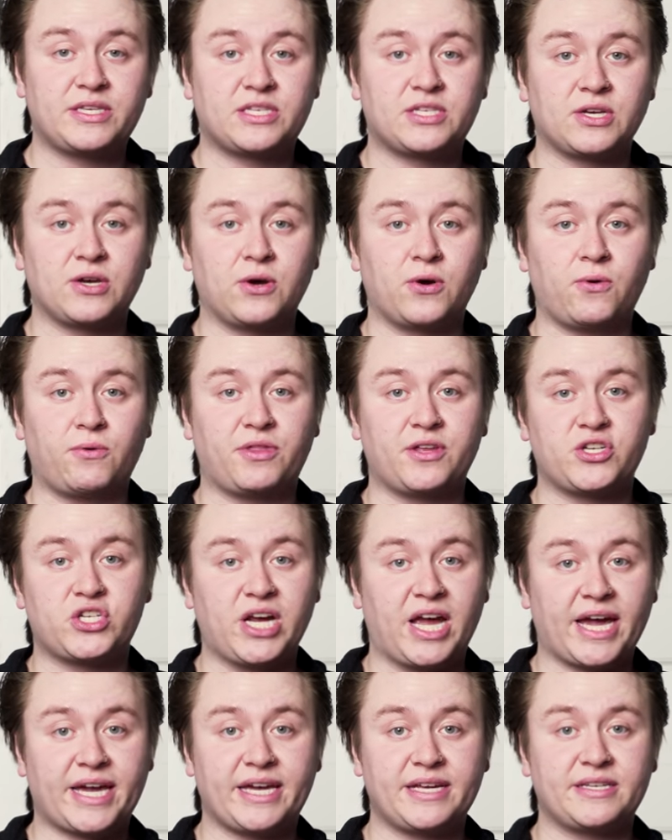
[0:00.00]
so the
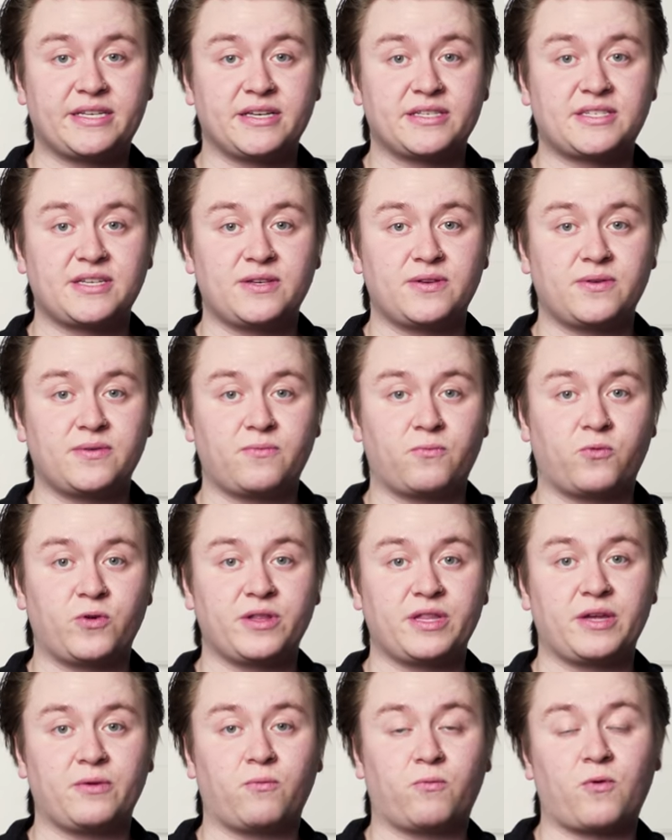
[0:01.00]
jacket doesn't
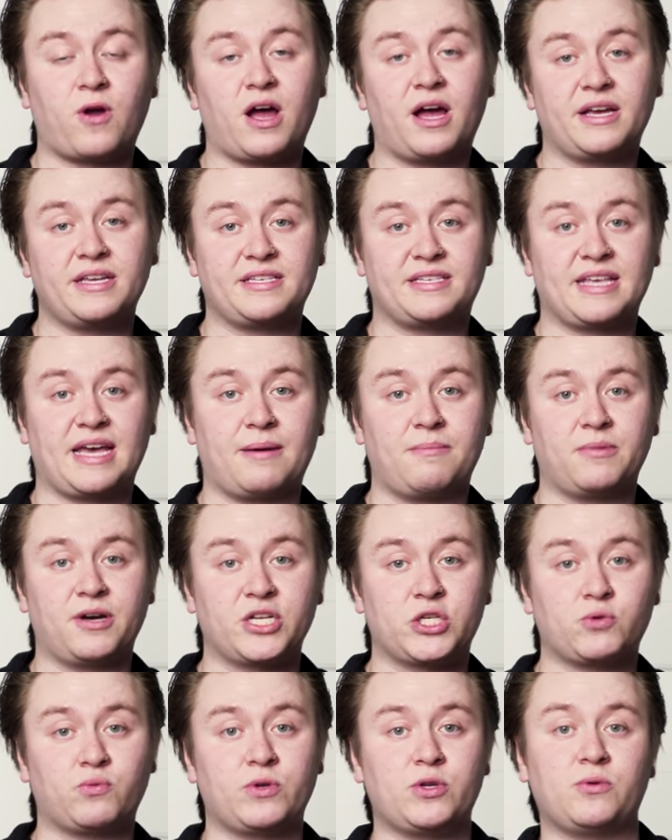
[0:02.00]
really rise that
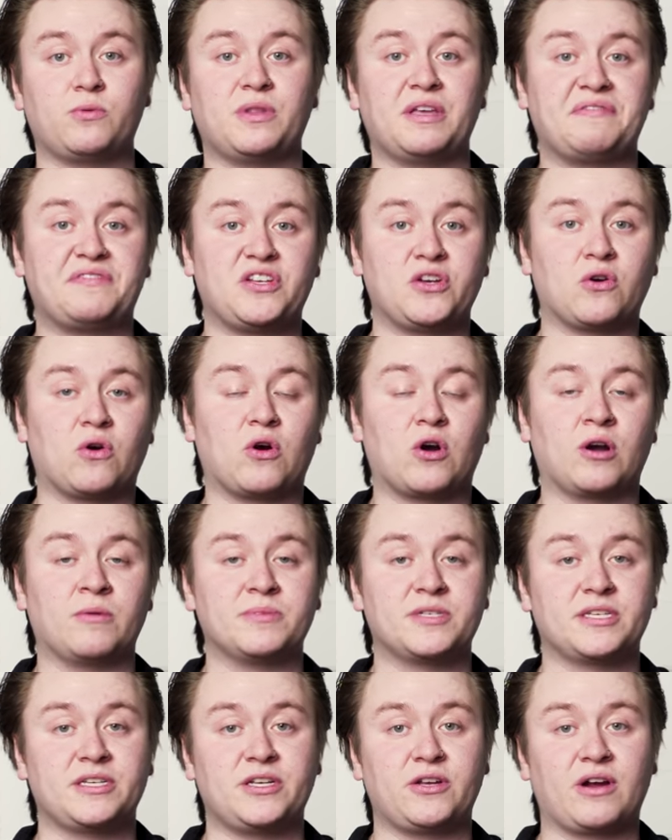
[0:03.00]
much when you lift your
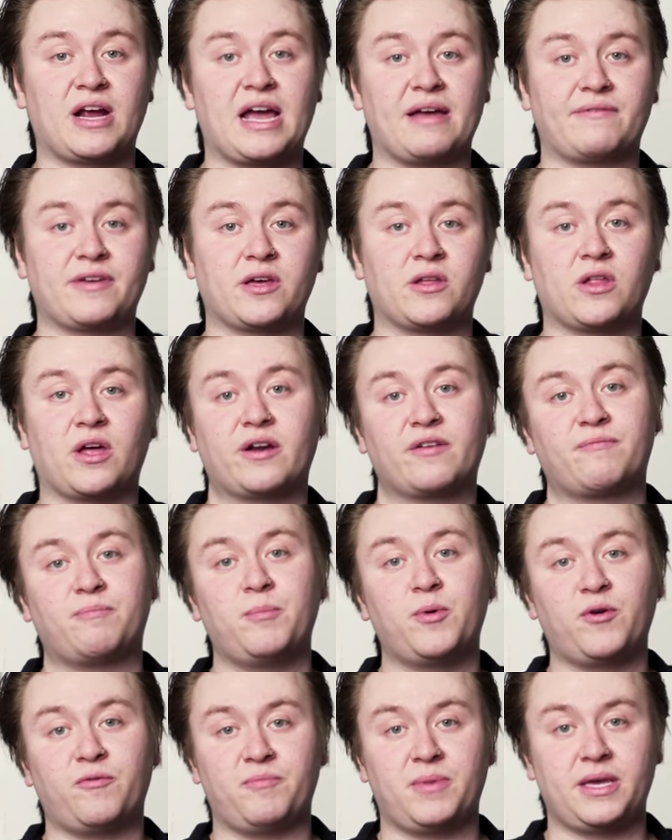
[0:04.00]
arms and you're having a lot of
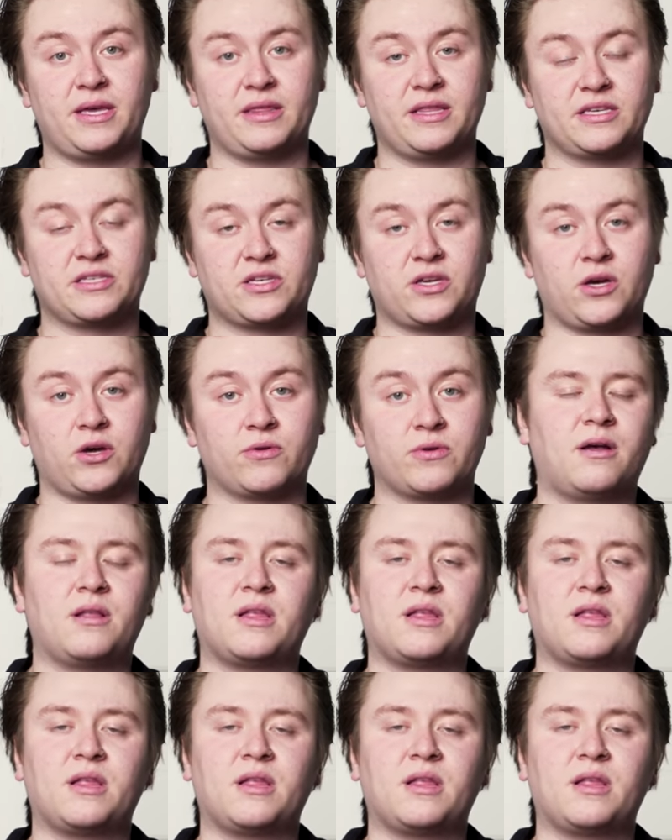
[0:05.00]
movement in this coat.